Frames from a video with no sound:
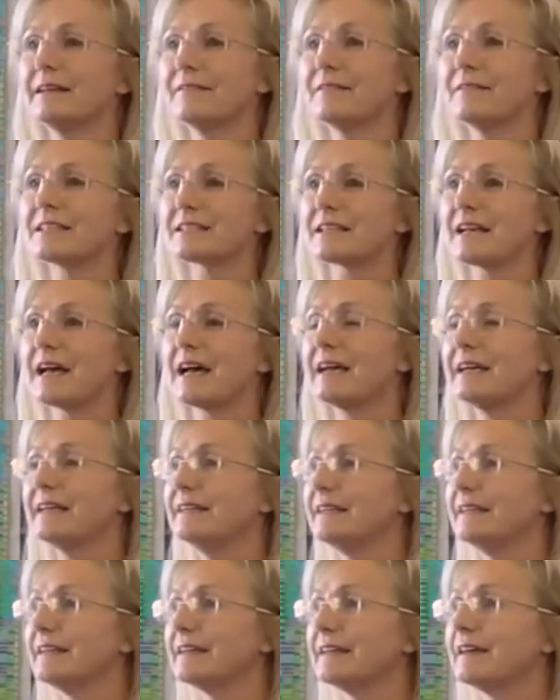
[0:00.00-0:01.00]
This
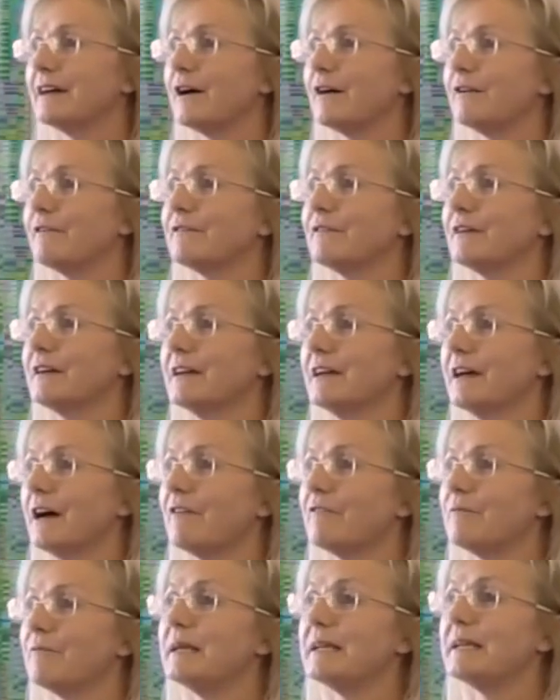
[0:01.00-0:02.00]
idea of,
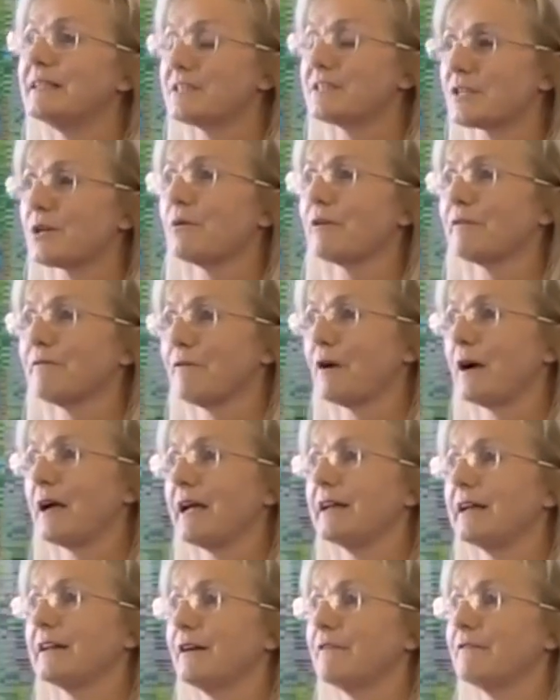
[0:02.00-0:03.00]
of being so
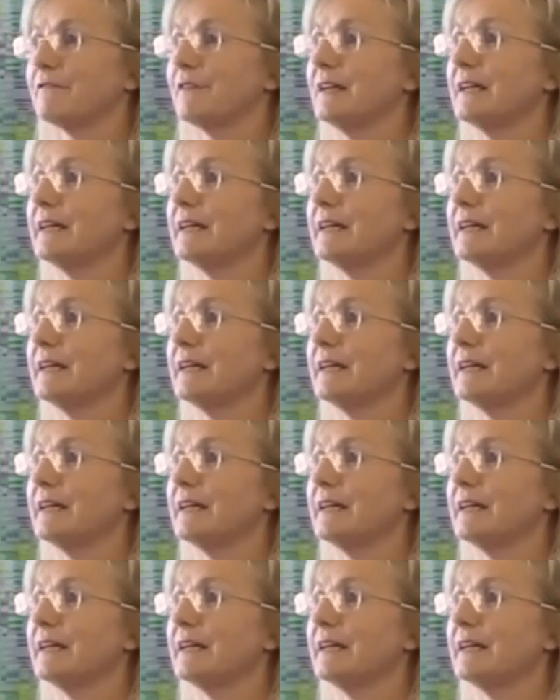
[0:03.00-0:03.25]
afraid of